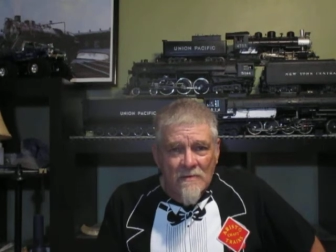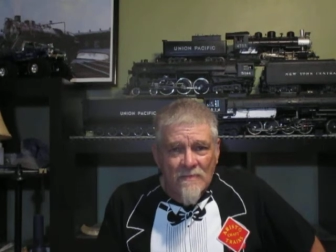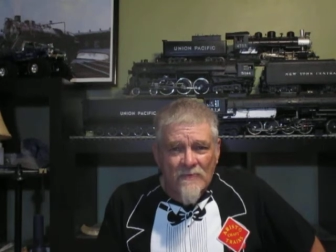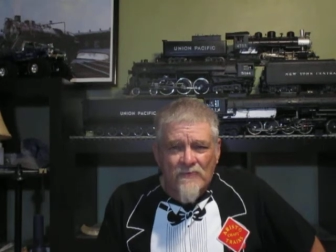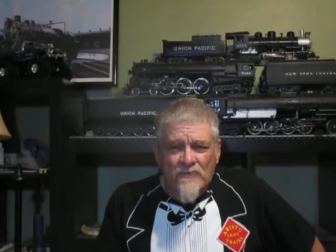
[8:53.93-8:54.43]

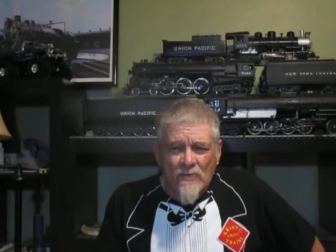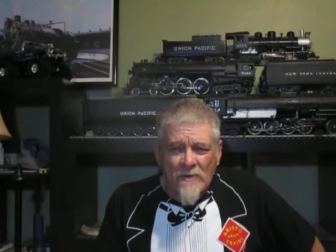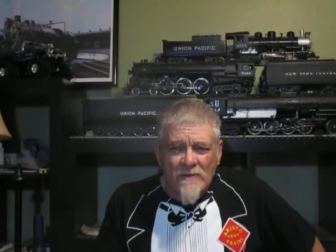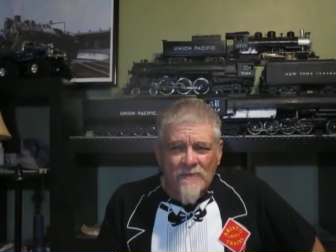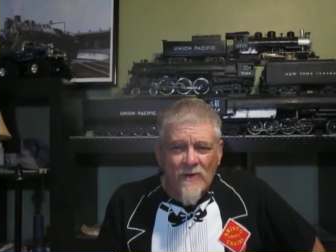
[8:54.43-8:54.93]
The
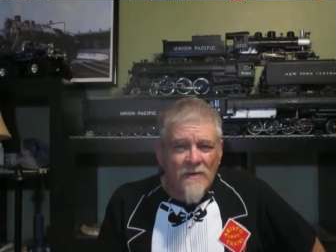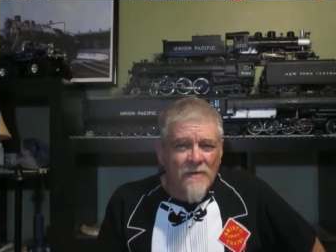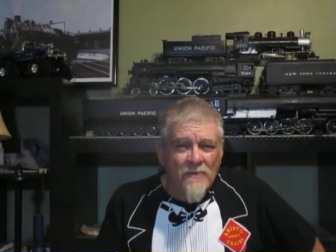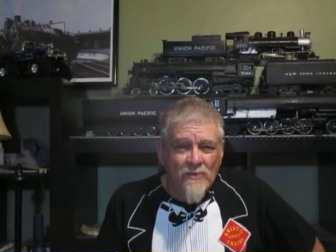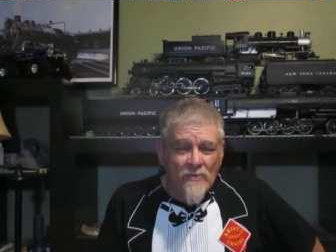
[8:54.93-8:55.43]
joy in his heart.
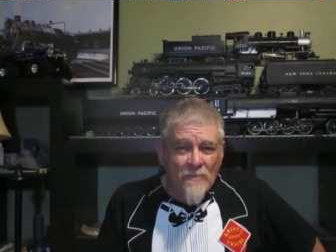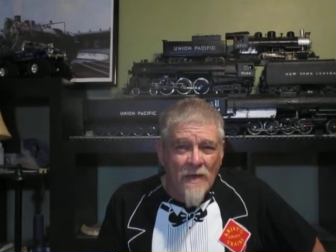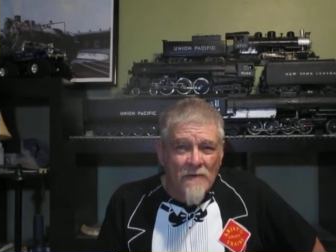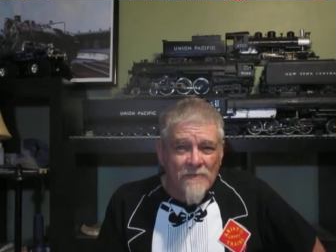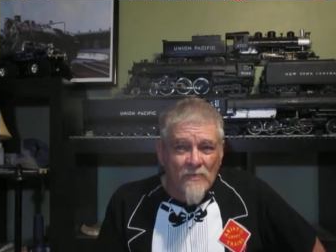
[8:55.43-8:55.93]
Can you
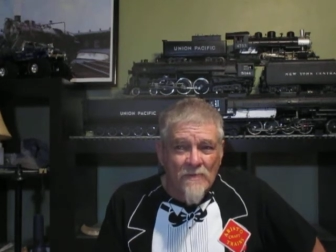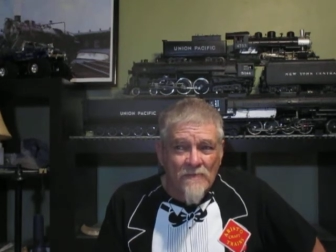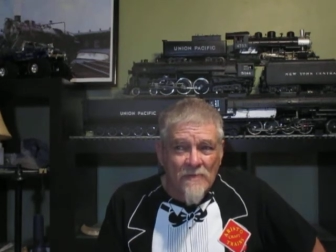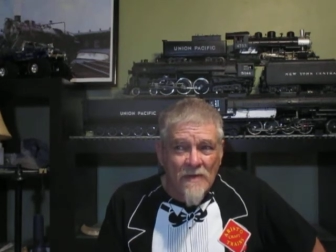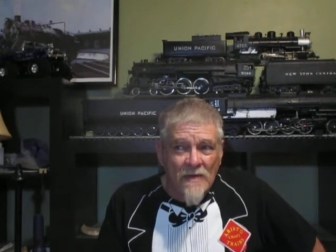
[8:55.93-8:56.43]
imagine what it's
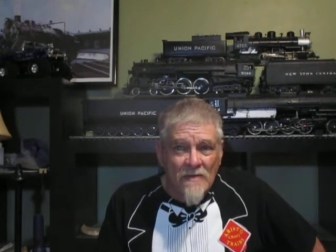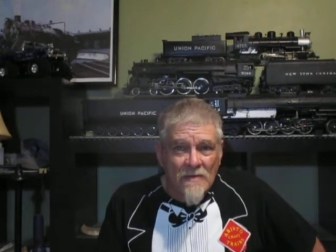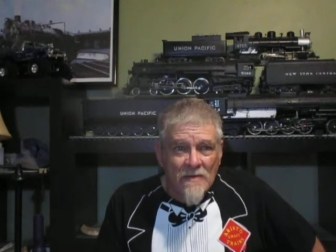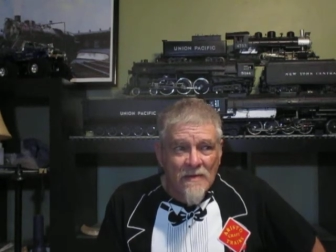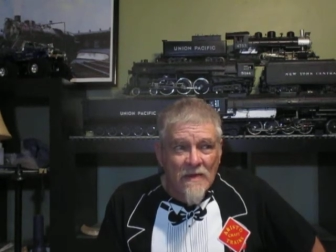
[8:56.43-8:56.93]
like
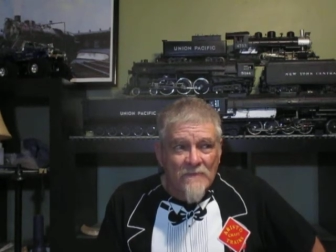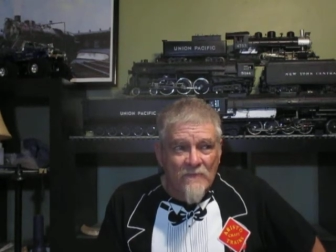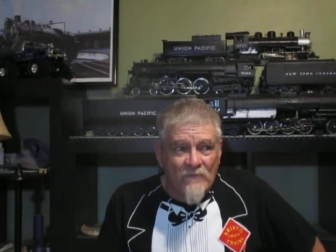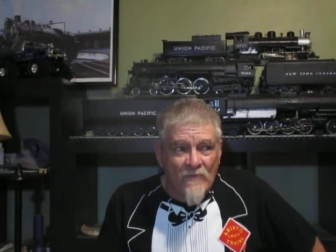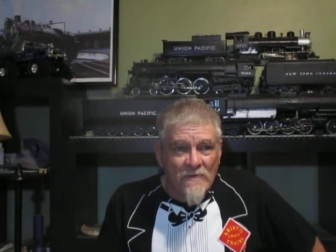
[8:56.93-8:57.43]
after
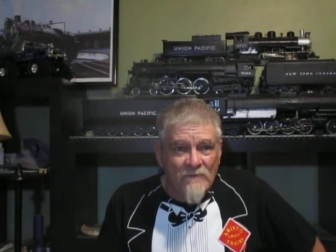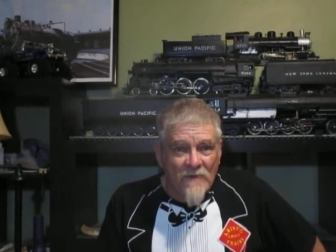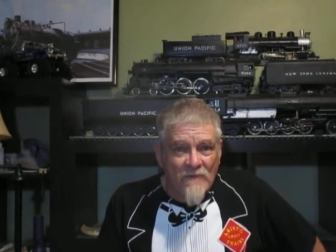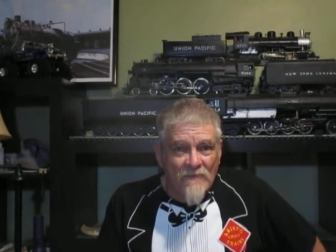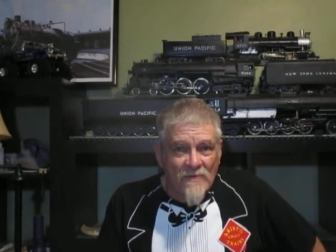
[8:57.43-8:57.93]

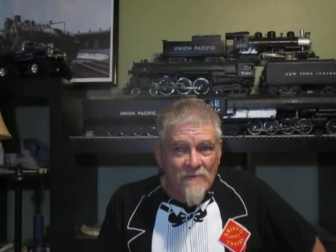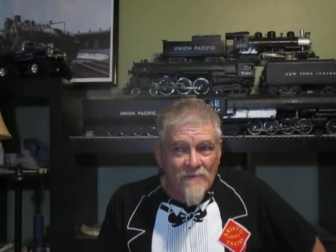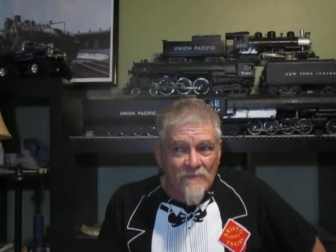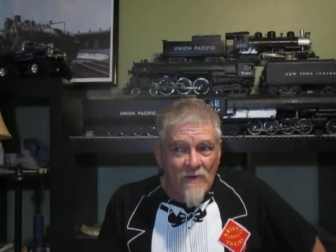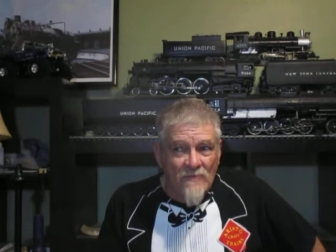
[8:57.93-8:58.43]
45 years
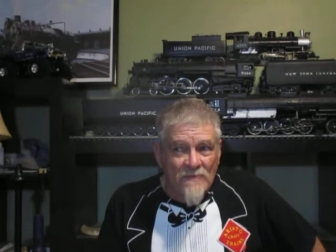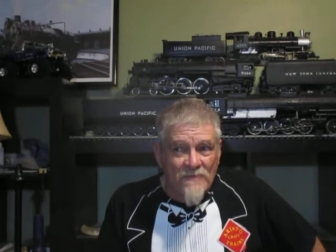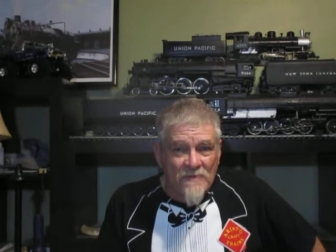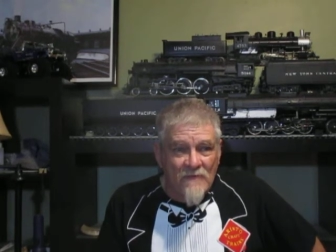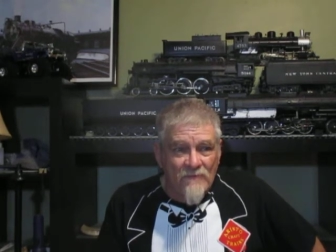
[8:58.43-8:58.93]
of all this
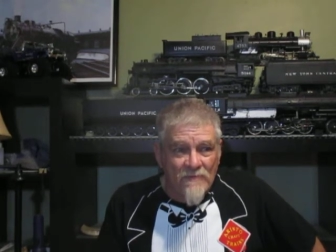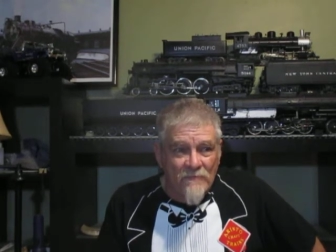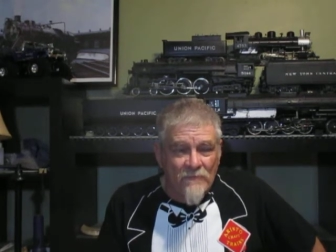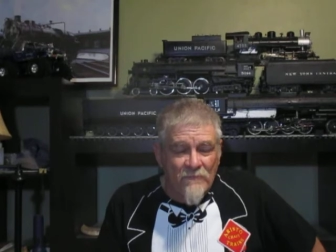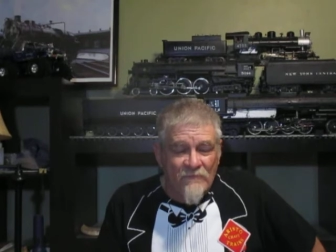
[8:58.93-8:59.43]
stuff and
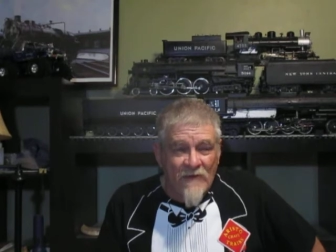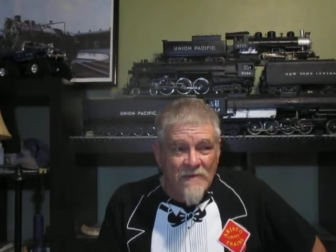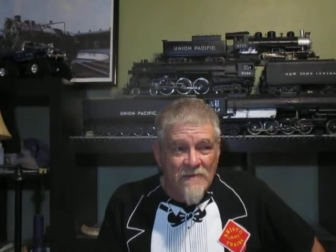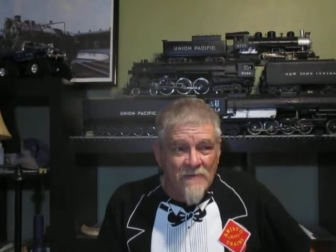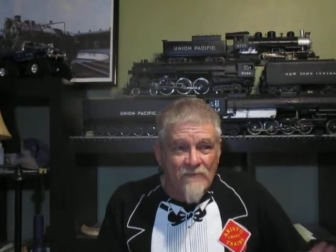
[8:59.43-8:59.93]

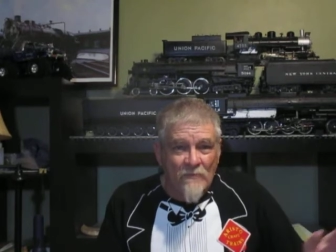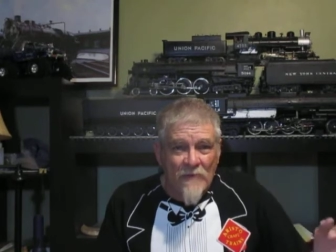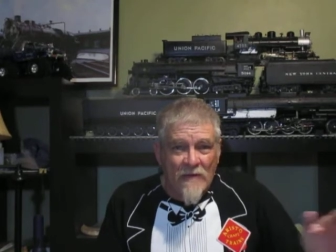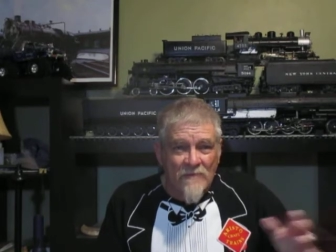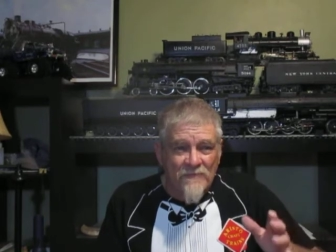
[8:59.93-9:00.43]
fighting different
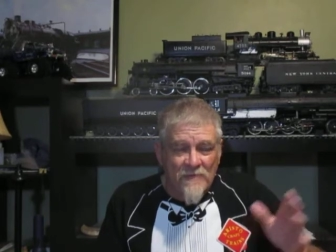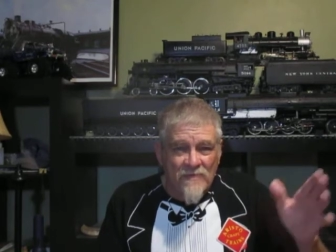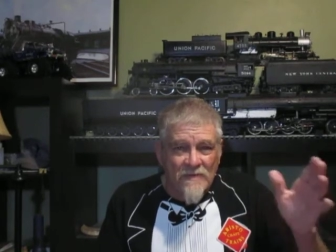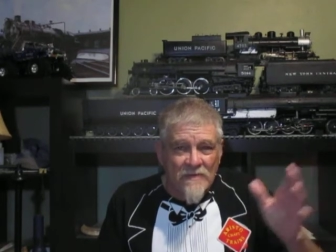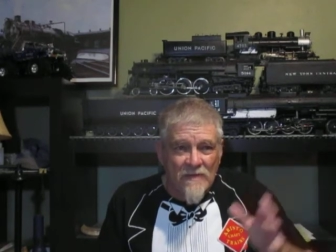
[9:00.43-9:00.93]
battles and
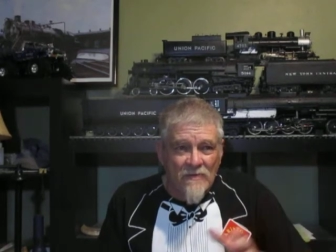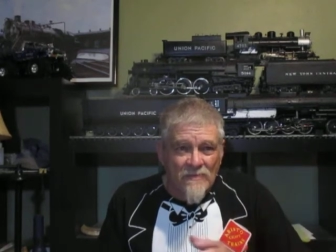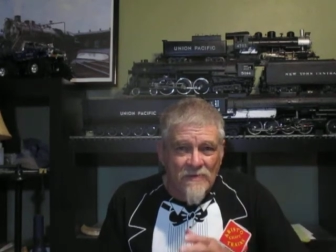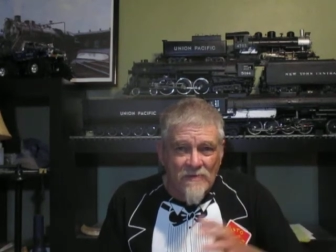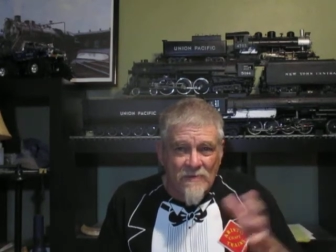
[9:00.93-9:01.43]
cleaning out
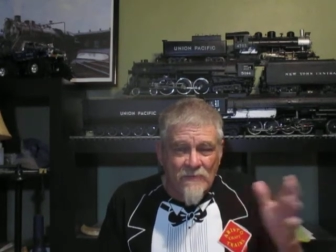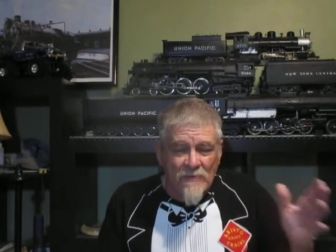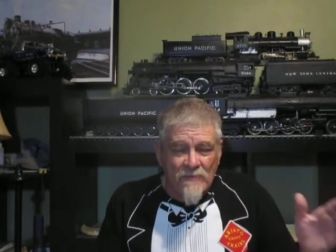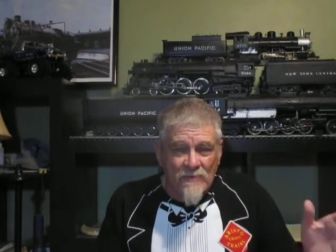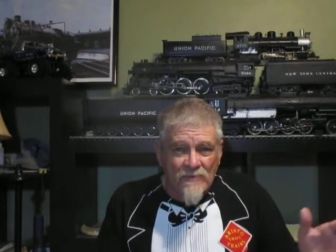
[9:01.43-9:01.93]
and killing
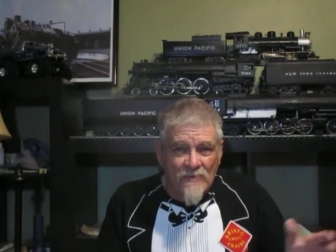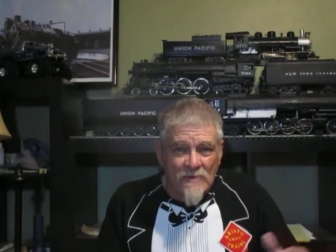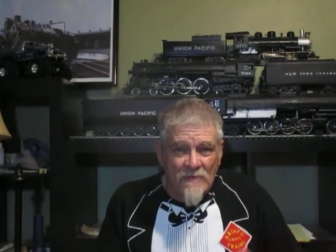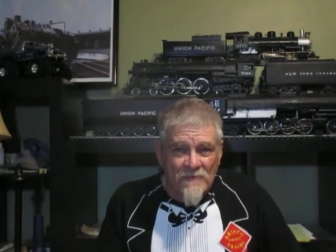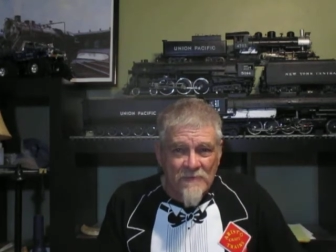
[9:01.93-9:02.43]
people and doing
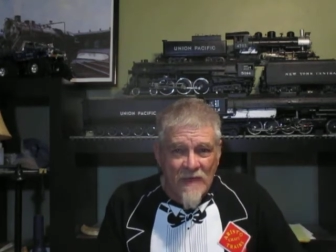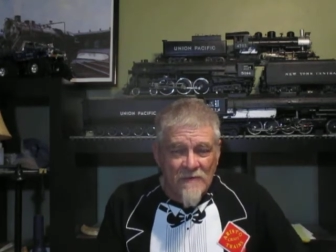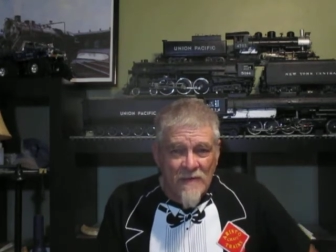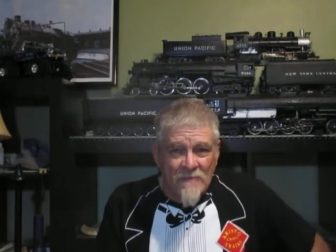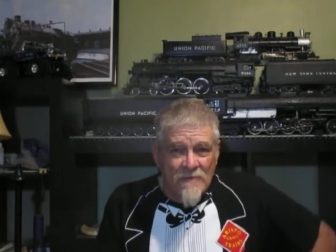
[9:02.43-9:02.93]
all this
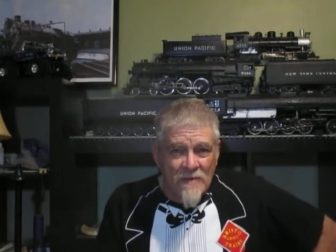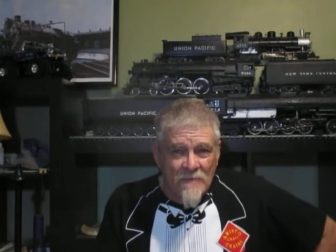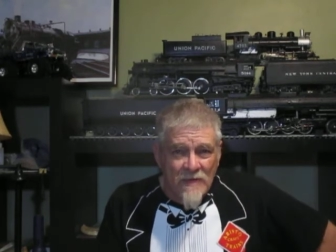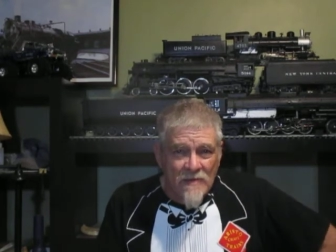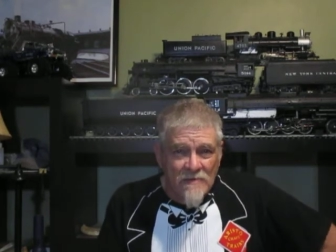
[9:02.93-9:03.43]
hand-to-hand -hand
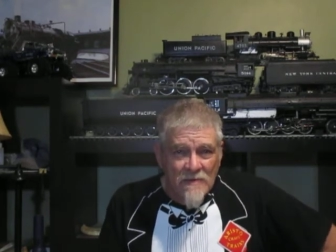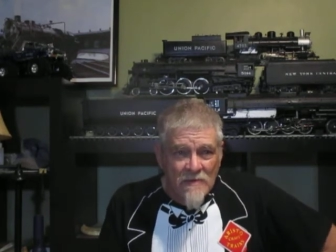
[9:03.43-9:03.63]
combat?